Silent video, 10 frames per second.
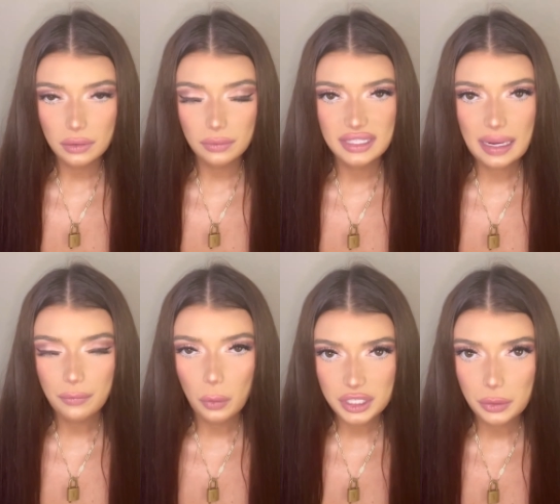Step
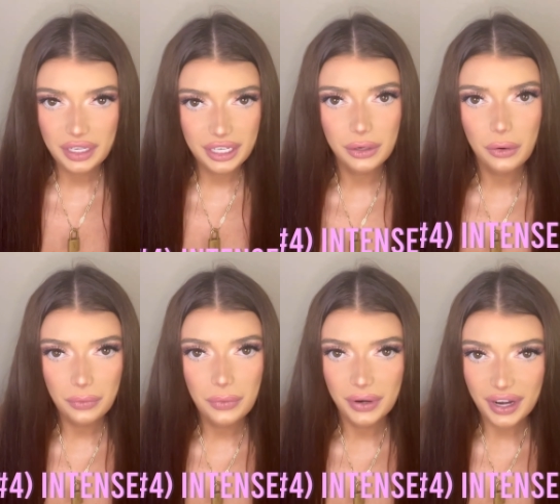4 to reading your own
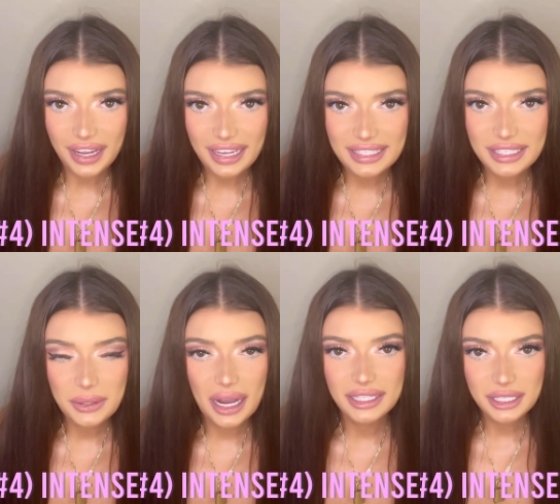aura is to
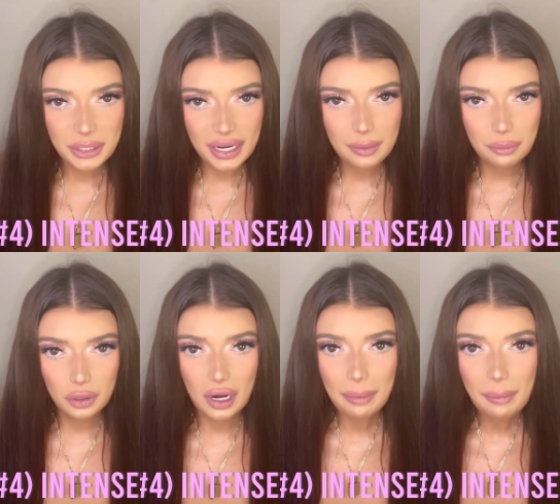concentrate
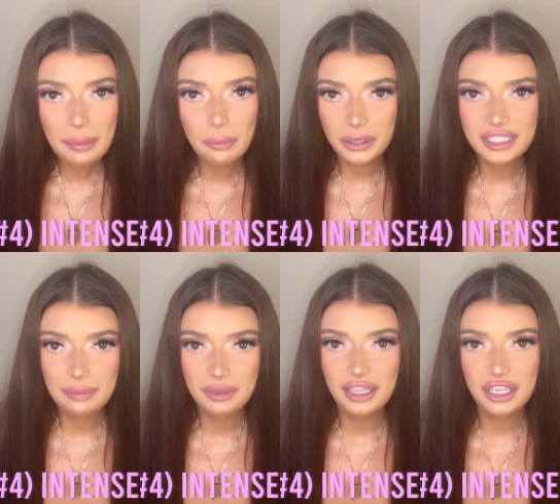probably more
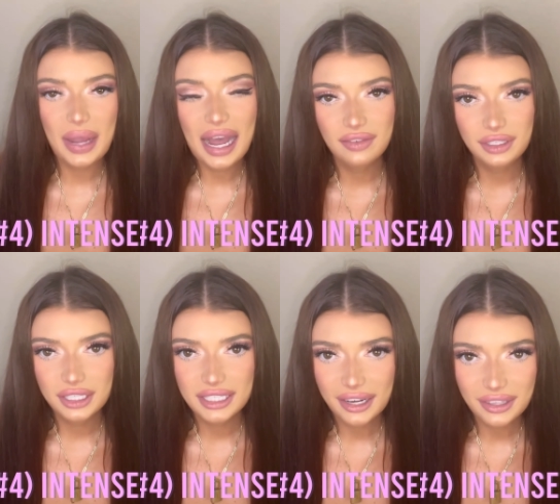deeply than you have in your
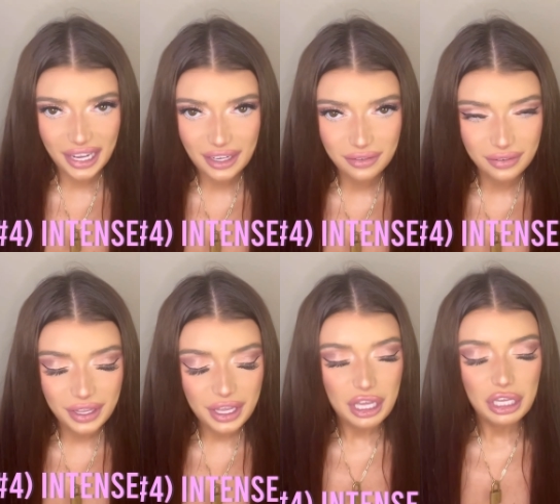entire life.
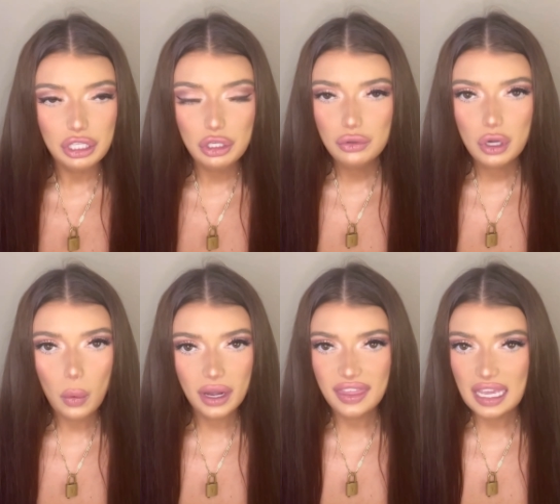You don't
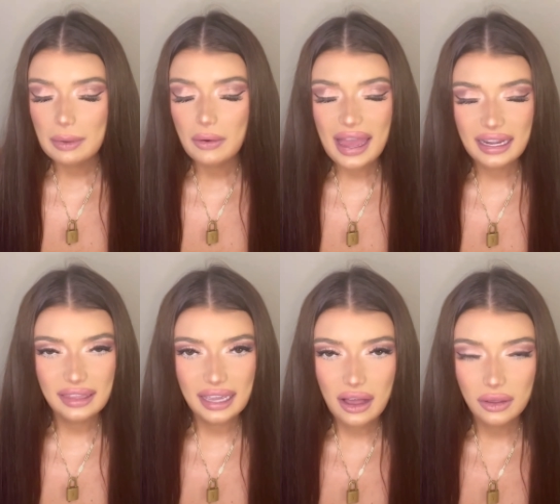want to think about
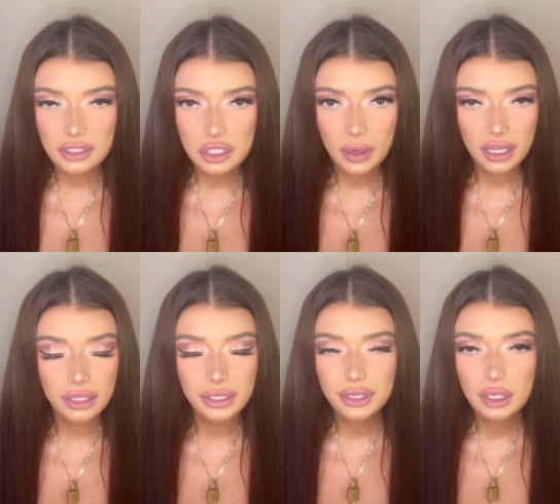anything else. You want to
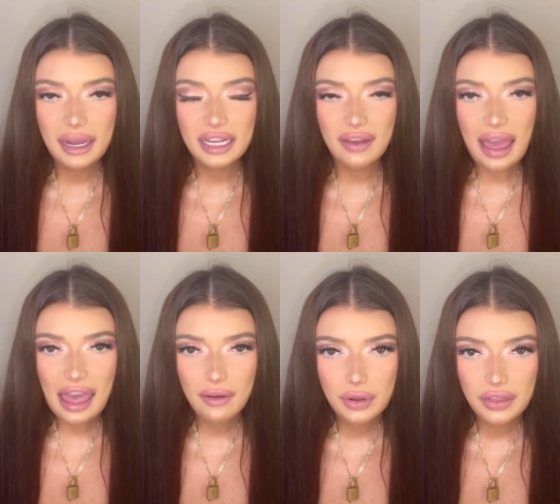clear your mind of
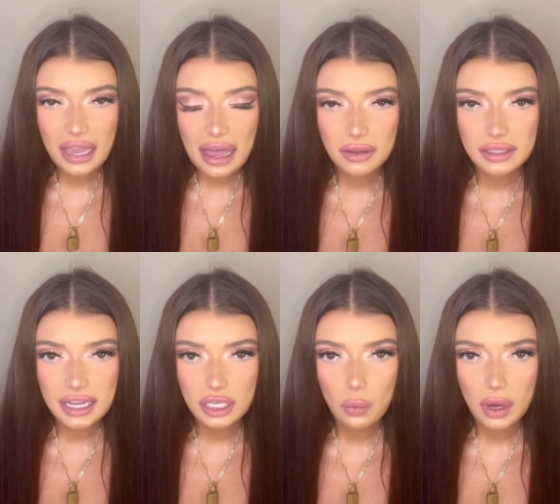everything else,
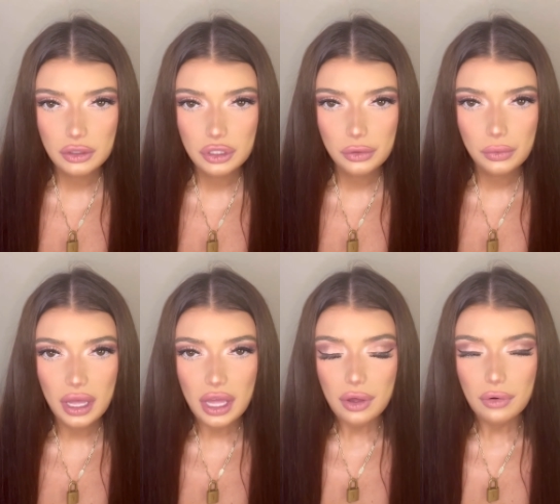and you wanted to
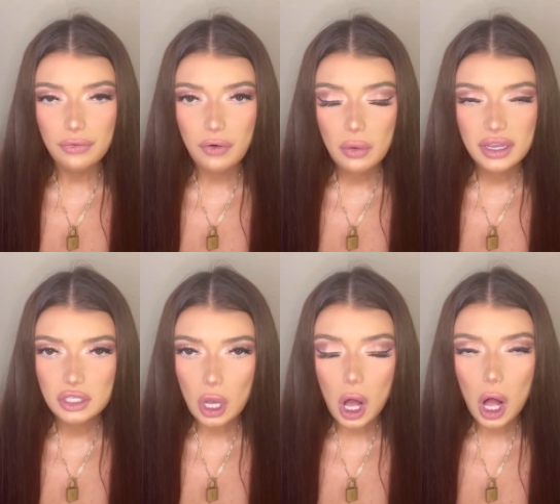focus
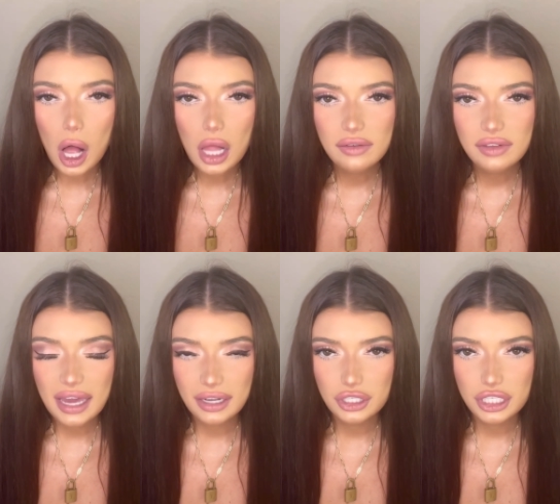all of the
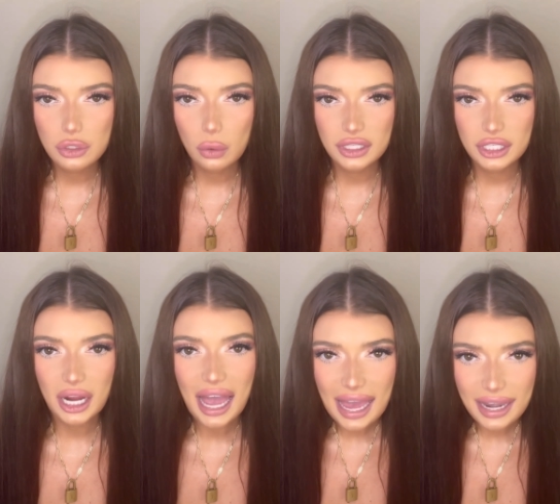energy towards your
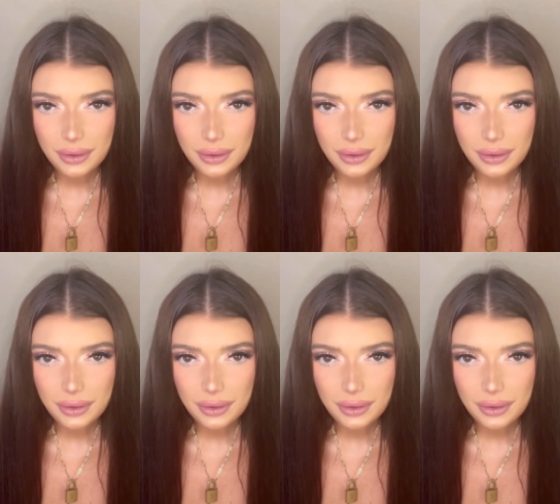head.